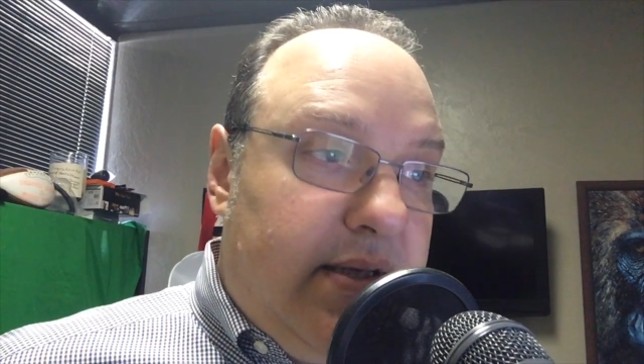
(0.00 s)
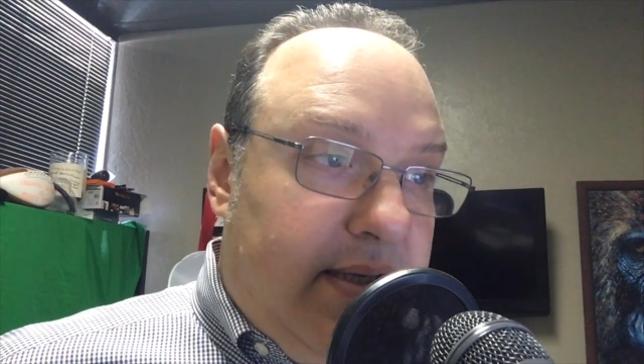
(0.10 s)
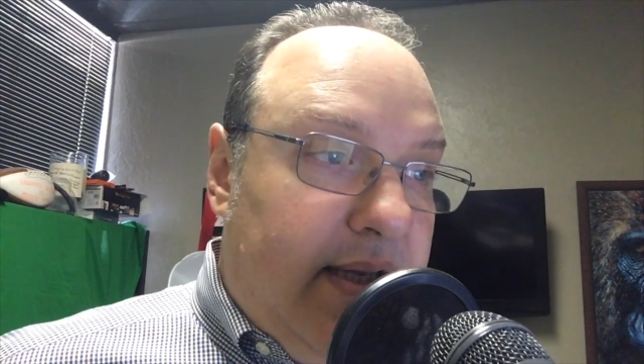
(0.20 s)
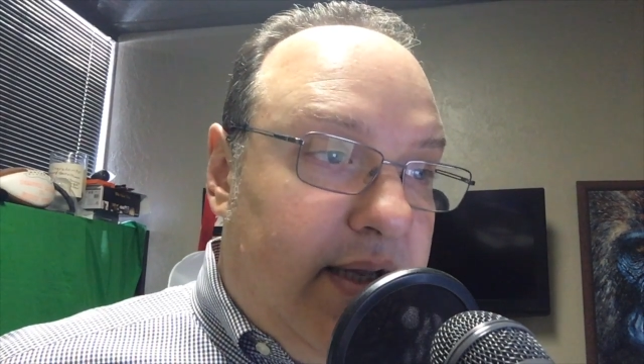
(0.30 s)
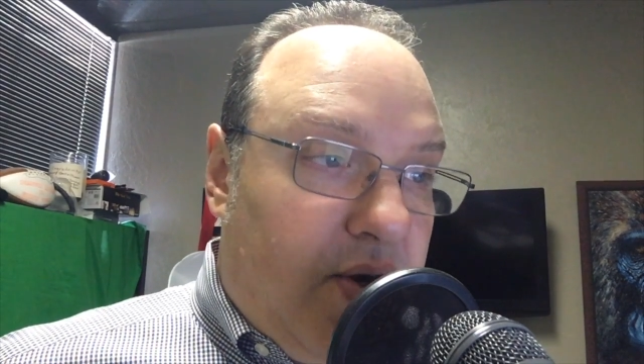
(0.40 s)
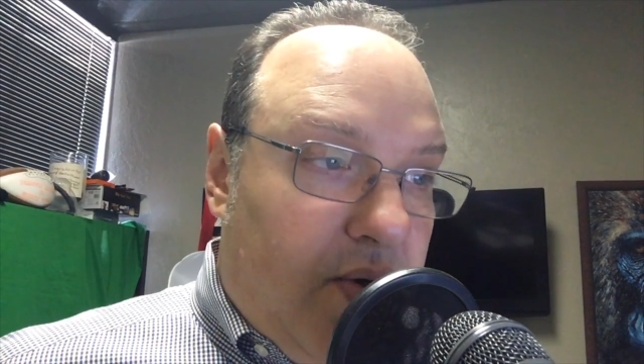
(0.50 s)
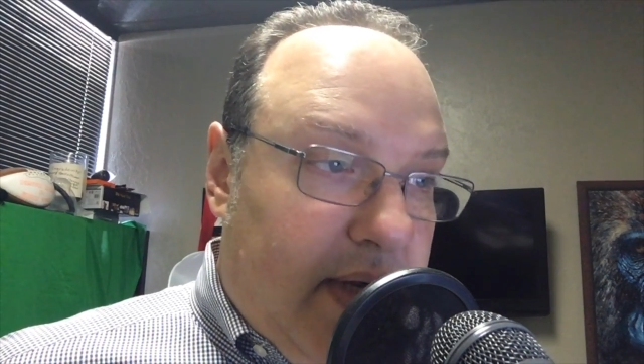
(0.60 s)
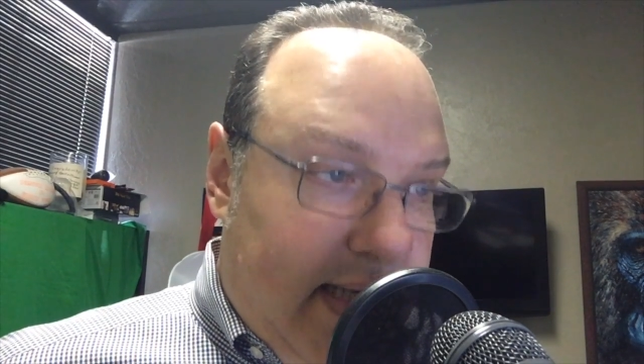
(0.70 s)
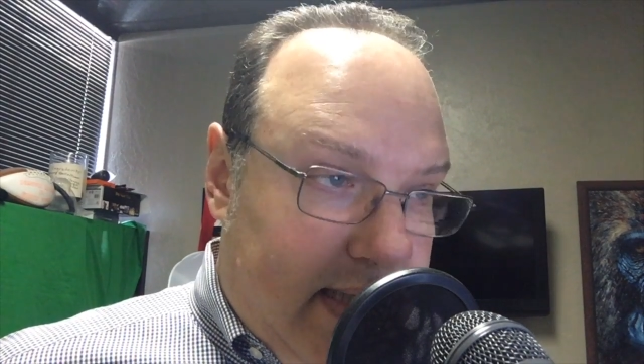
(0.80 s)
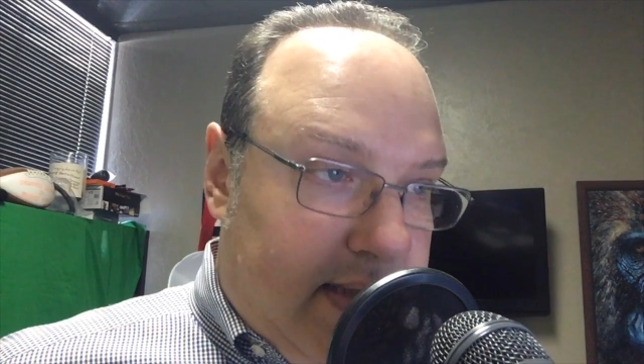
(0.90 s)

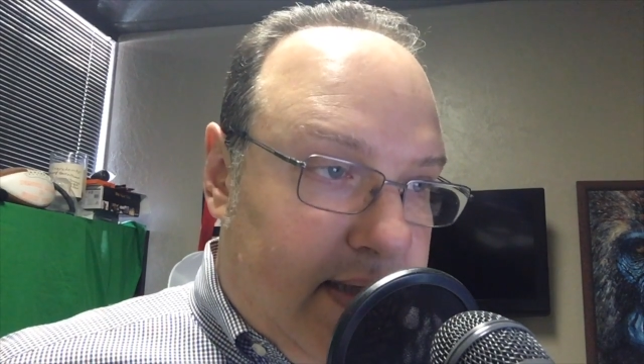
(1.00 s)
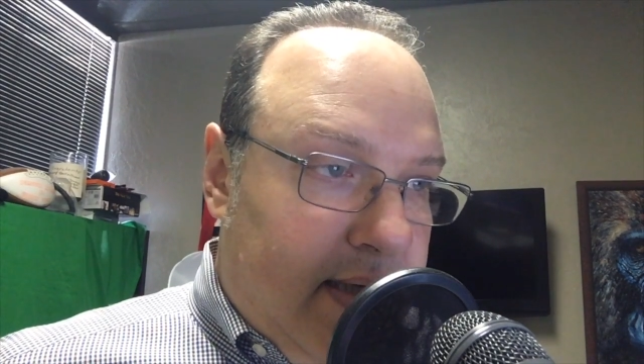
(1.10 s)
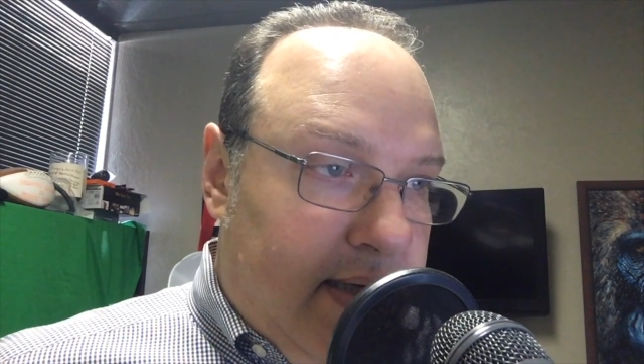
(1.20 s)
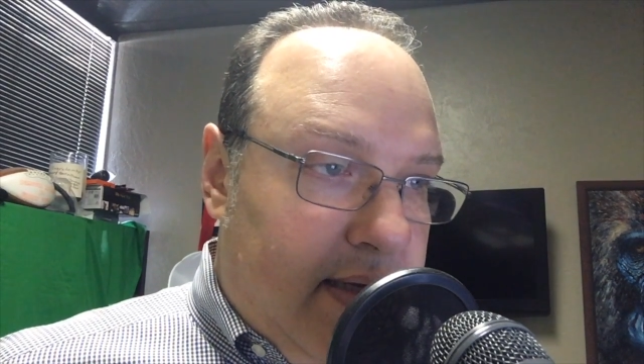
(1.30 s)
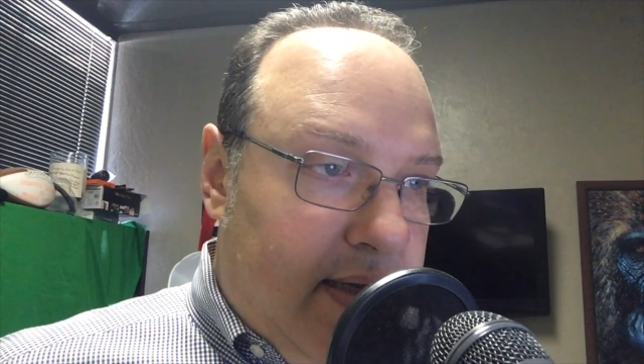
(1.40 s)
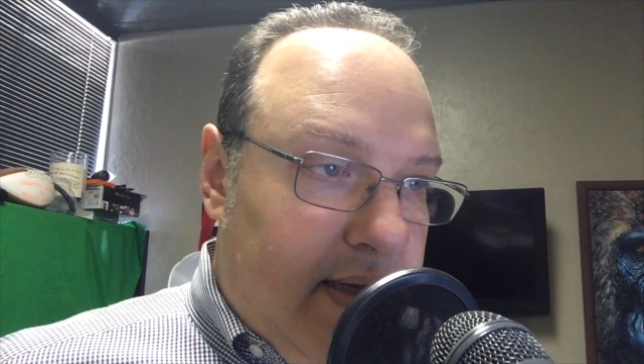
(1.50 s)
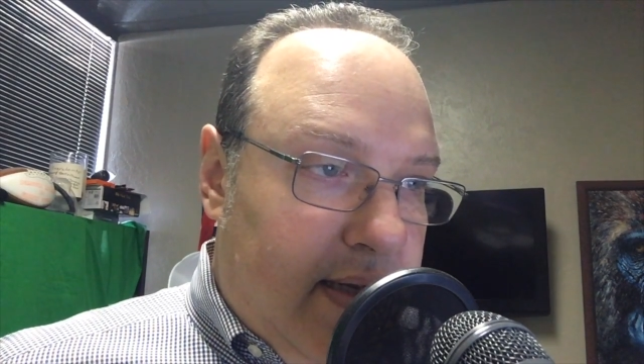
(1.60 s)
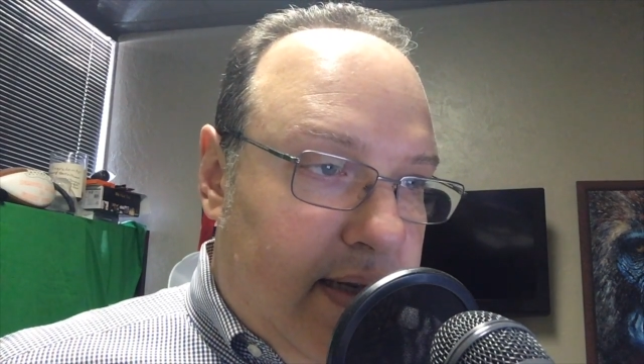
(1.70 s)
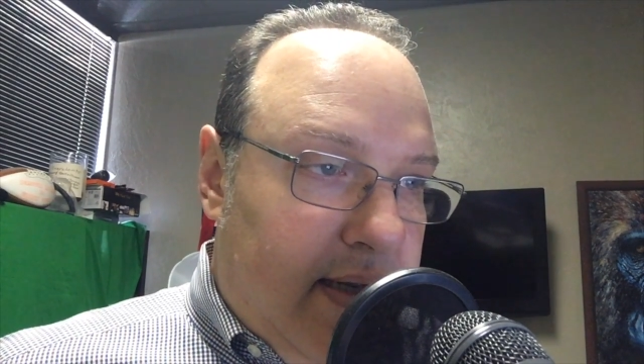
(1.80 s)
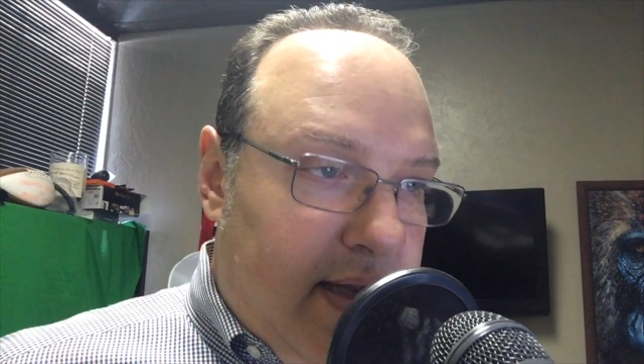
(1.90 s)
decreased
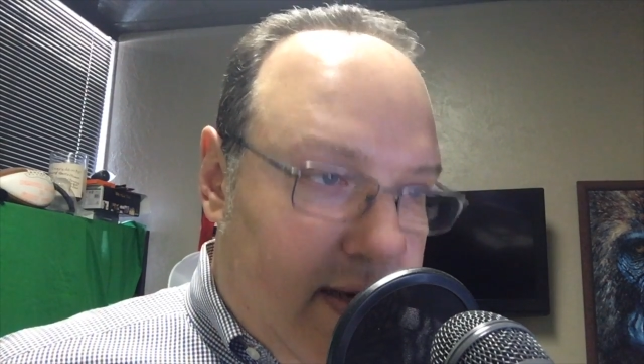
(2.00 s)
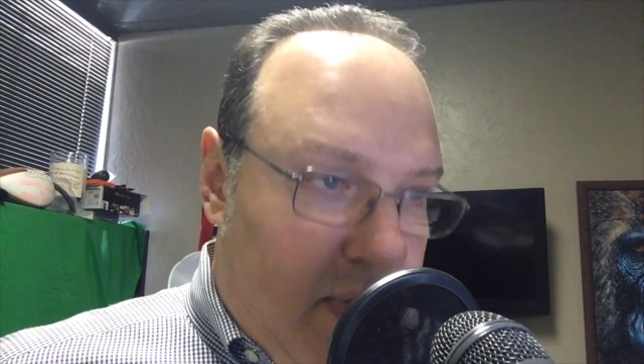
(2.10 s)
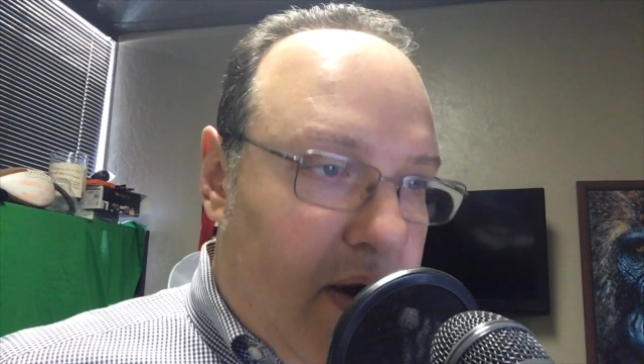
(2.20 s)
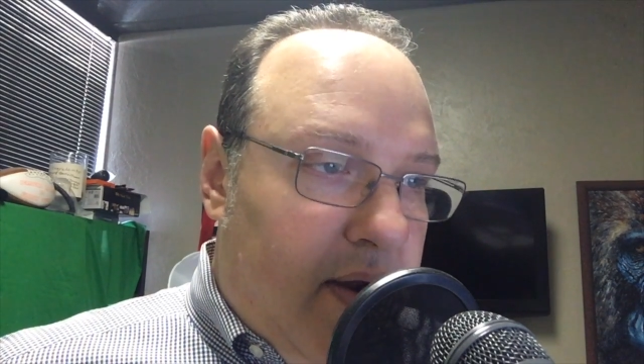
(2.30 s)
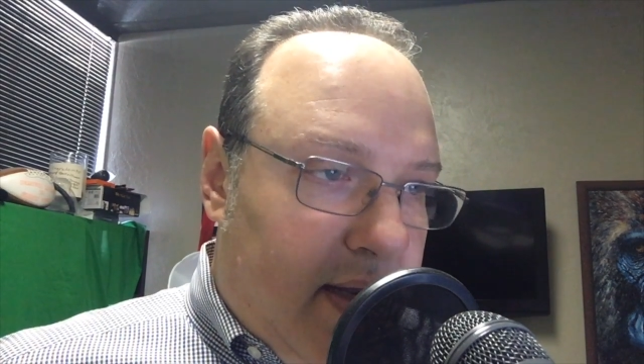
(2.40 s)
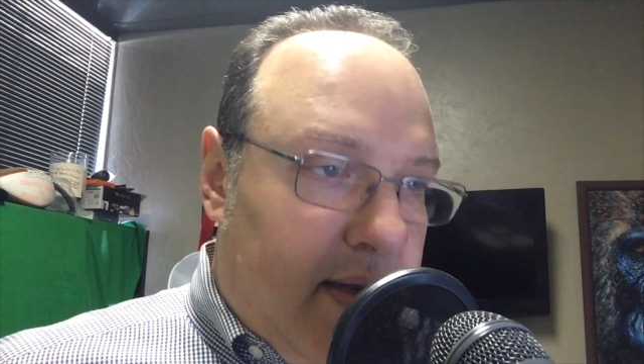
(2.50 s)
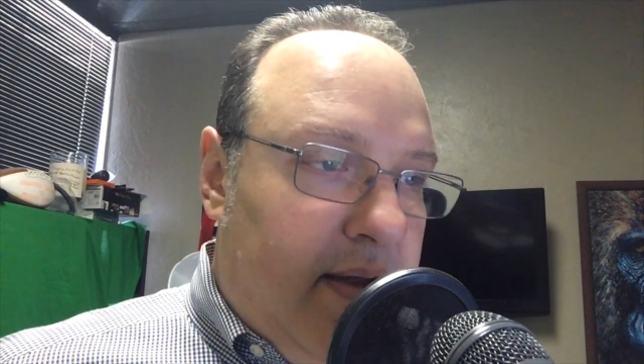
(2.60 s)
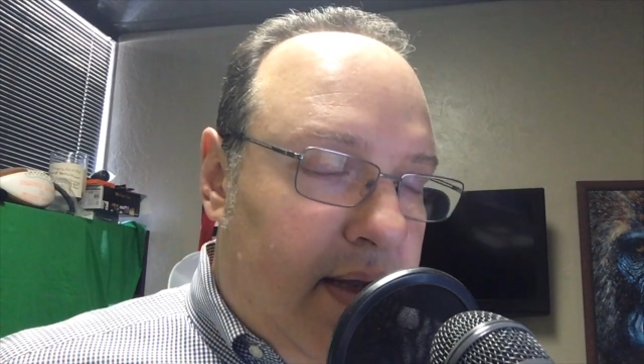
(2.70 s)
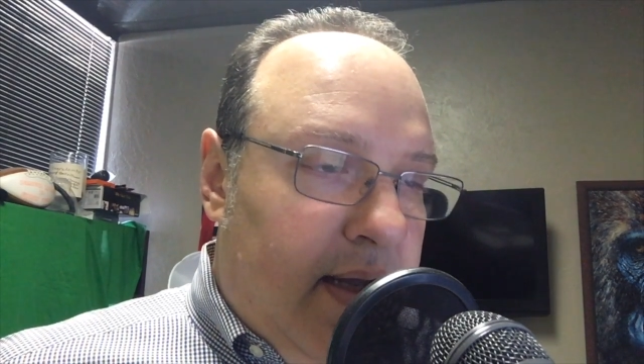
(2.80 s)
in America